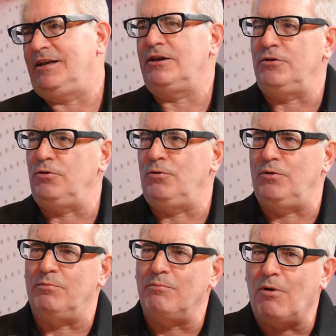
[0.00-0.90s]

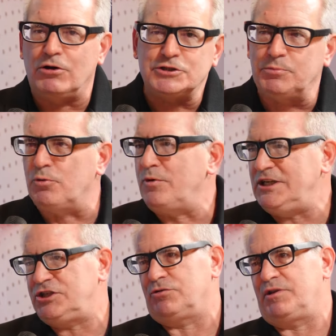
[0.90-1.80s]
into multiple
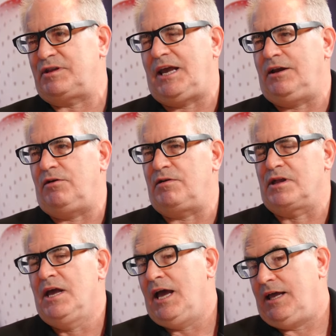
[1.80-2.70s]
regional standards,
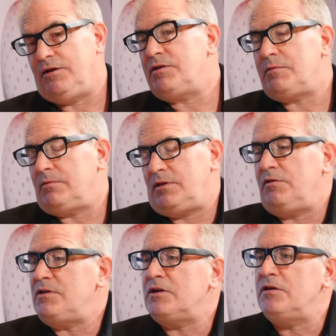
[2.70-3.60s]
and
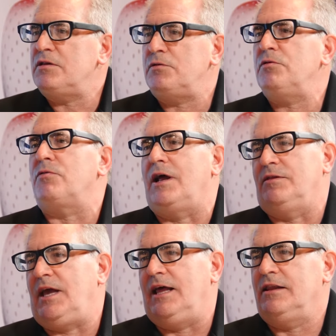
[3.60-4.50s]
there is a concern
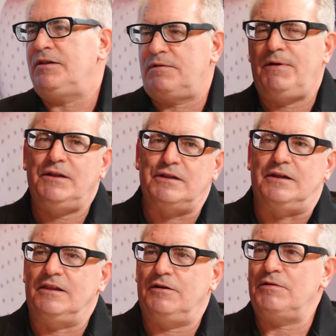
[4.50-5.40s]
around that. Let's face
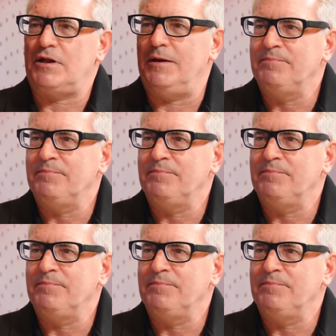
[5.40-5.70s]
it. There's